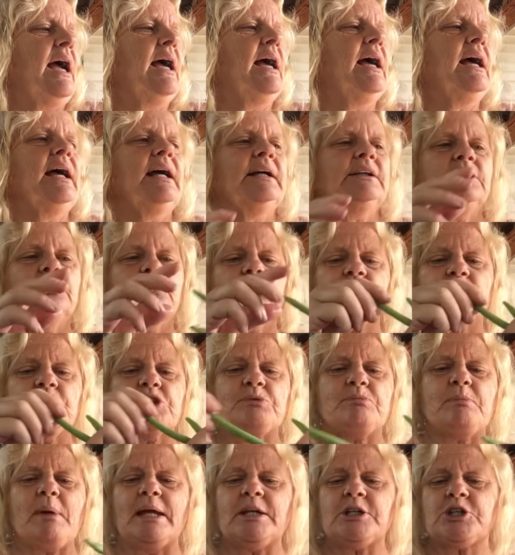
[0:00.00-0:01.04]
and you
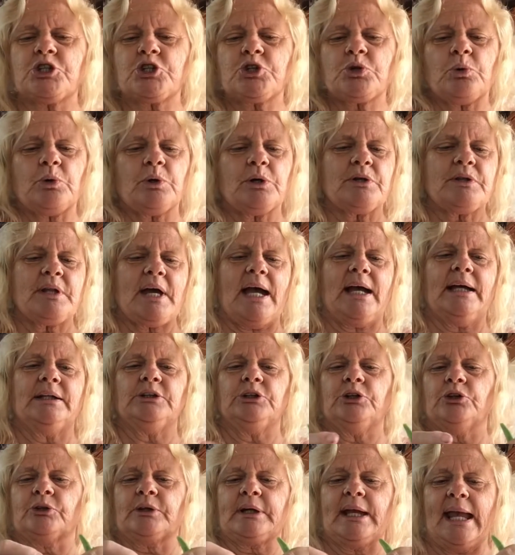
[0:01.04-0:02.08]
just make sure that
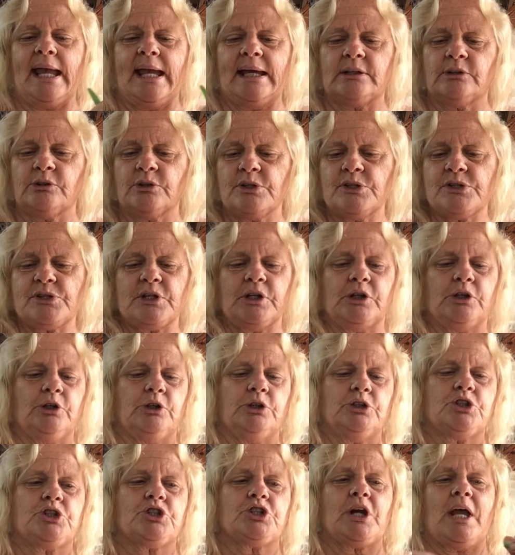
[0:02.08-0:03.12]
your canner is in
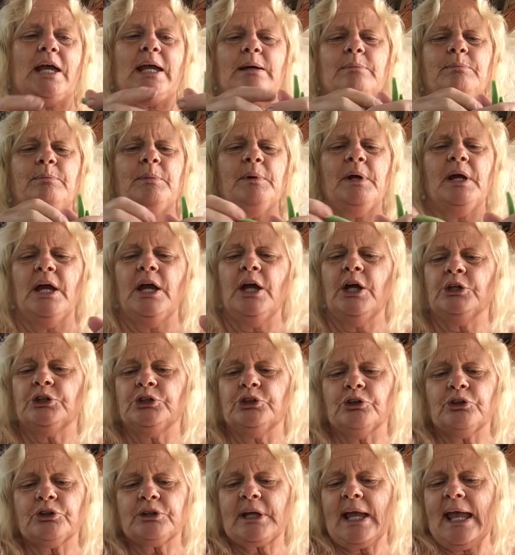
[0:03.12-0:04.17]
good shape,
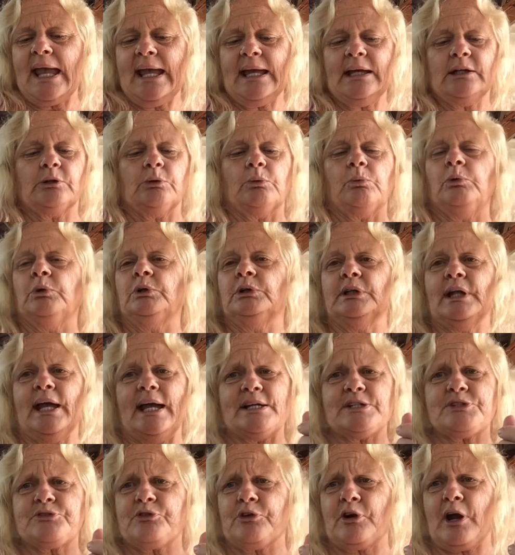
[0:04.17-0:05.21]
your canner will
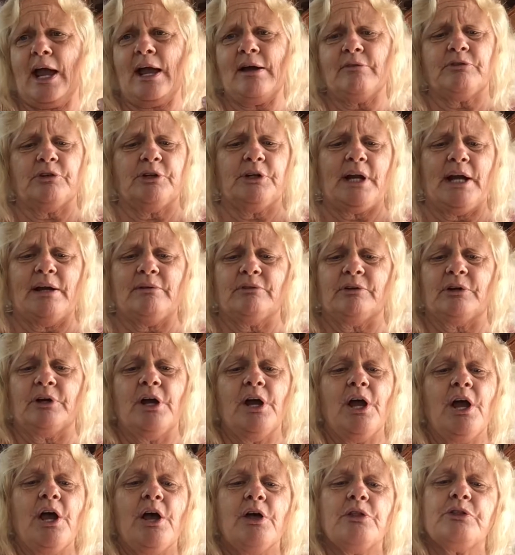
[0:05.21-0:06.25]
last forever and ever.
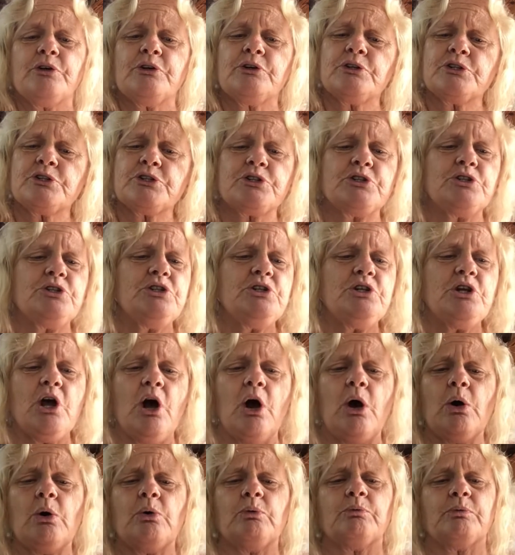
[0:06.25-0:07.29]
There is
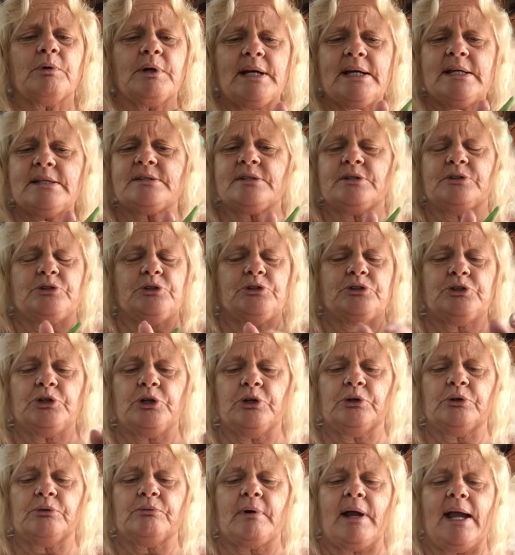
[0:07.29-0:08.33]
no reason to
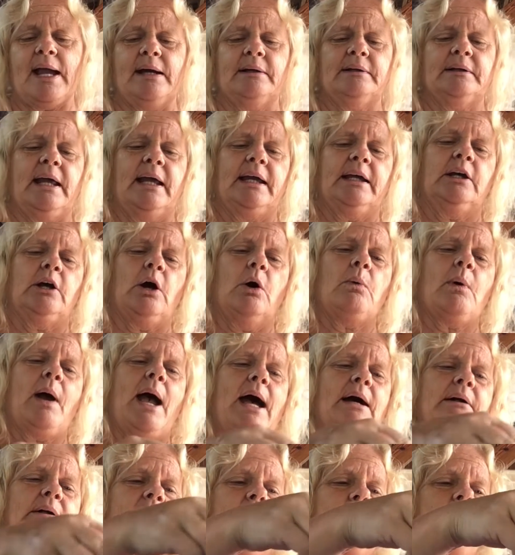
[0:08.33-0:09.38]
turn around and go
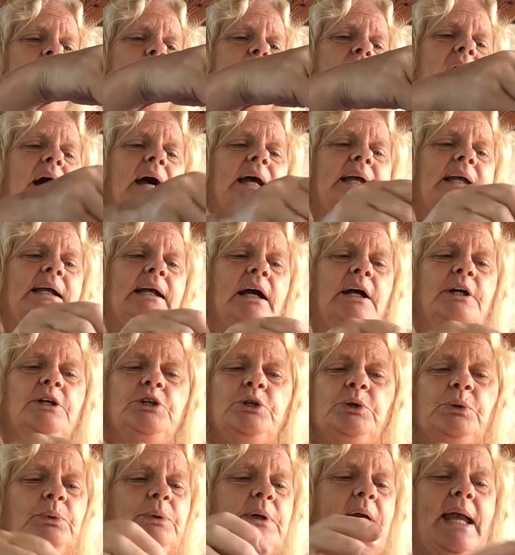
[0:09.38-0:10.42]
out and buy a
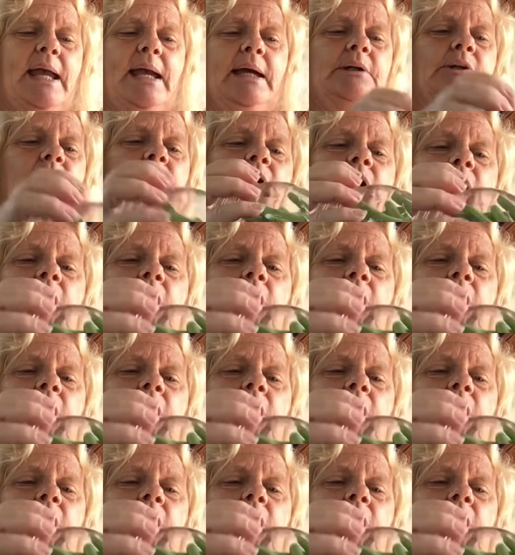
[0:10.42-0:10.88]
new canner.